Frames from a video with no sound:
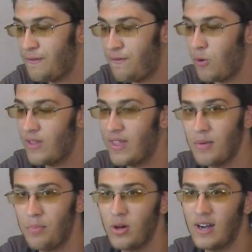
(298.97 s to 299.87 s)
for
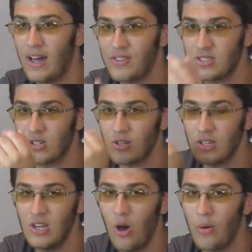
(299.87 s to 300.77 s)
them to put it out this
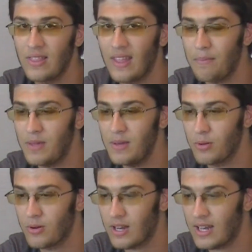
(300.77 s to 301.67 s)
early, knowing that
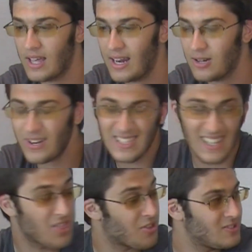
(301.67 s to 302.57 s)
people are going to get... It already has
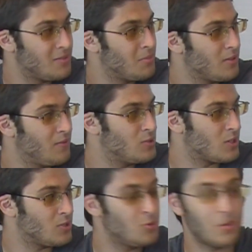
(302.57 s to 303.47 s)
like 13 million
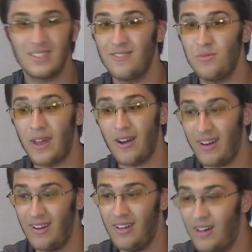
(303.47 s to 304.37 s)
views on YouTube. It hasn't even been out